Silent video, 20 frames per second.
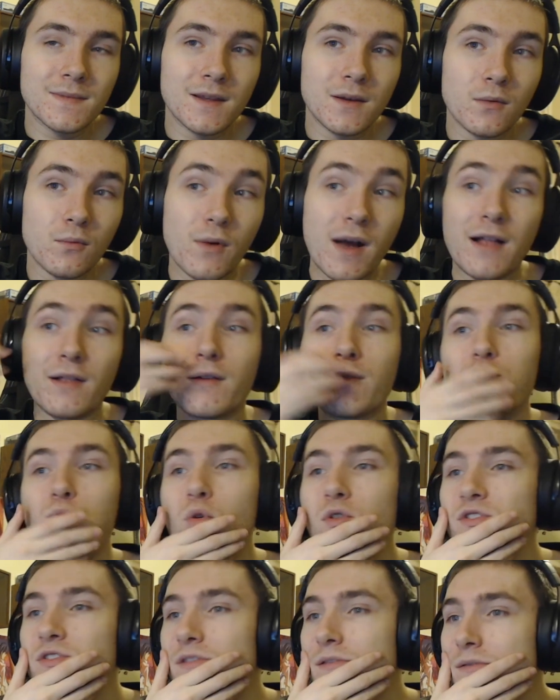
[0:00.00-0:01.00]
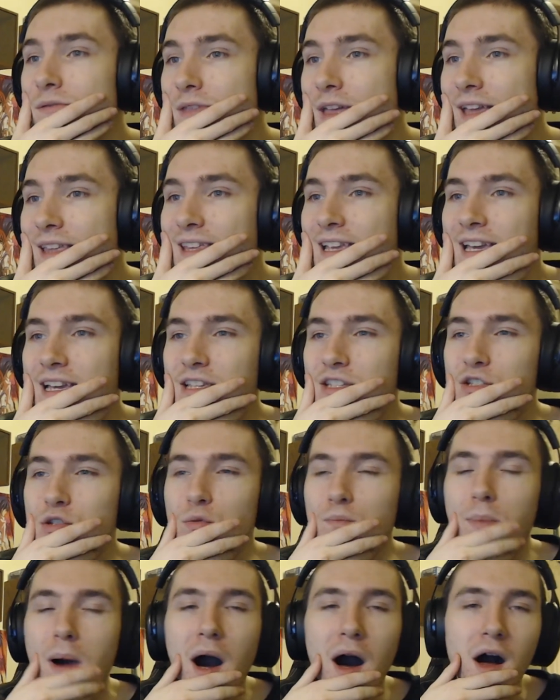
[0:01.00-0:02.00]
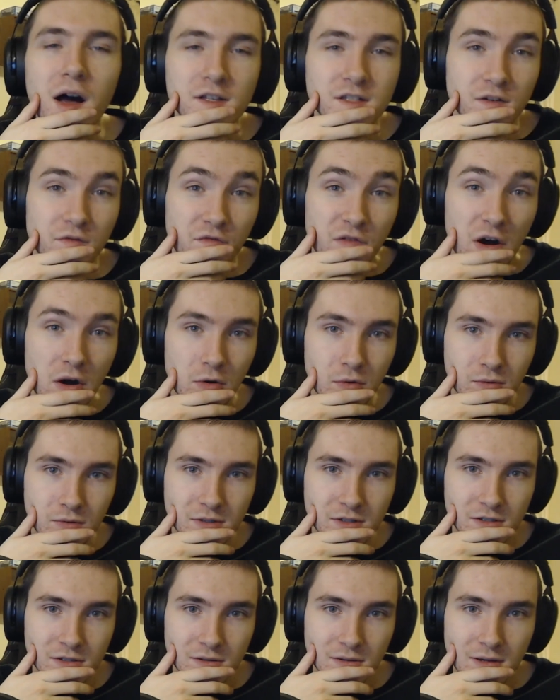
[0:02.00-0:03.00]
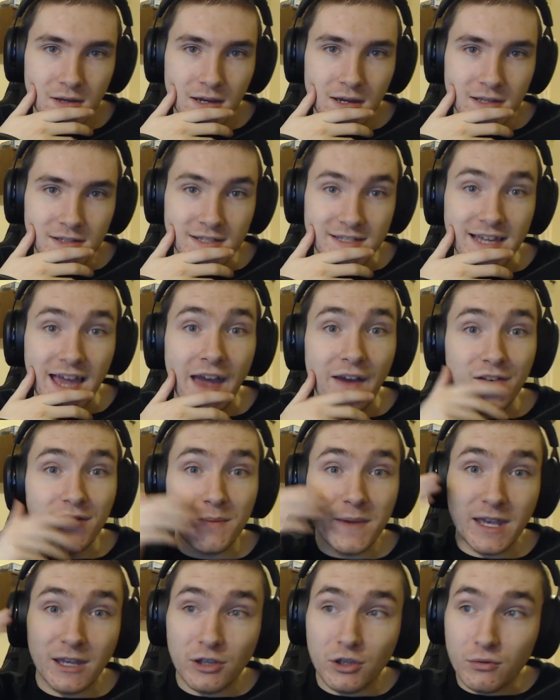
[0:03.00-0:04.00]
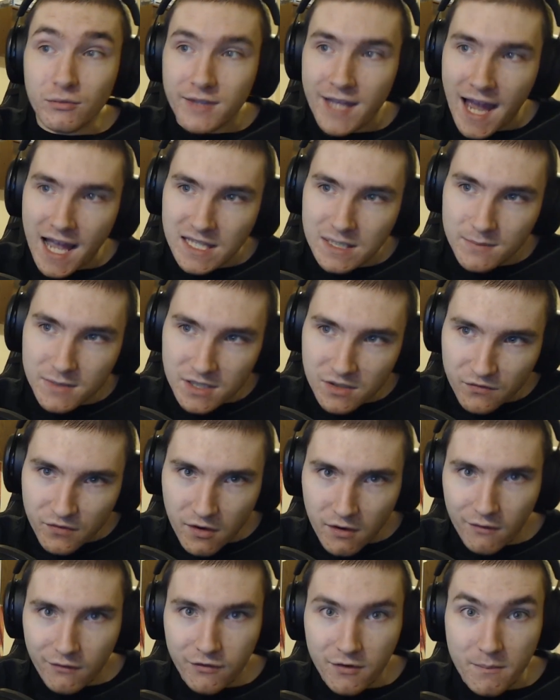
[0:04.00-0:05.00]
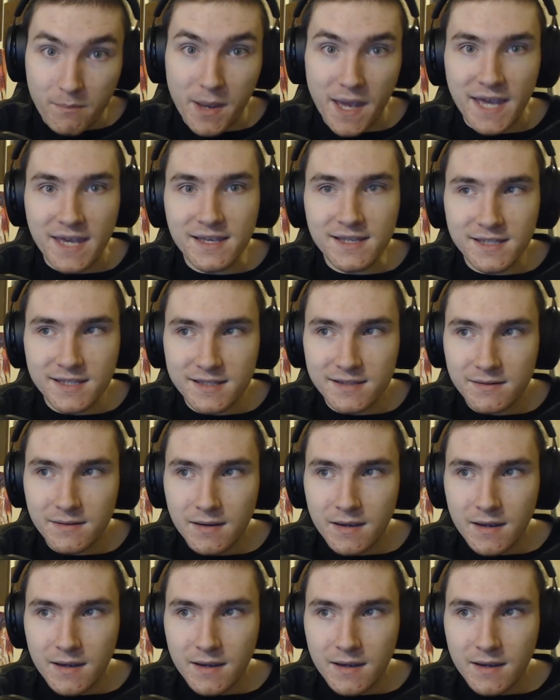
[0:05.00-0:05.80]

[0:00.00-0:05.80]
Well, what do they need to pass a vote? Does it have to be a unanimous vote for peace?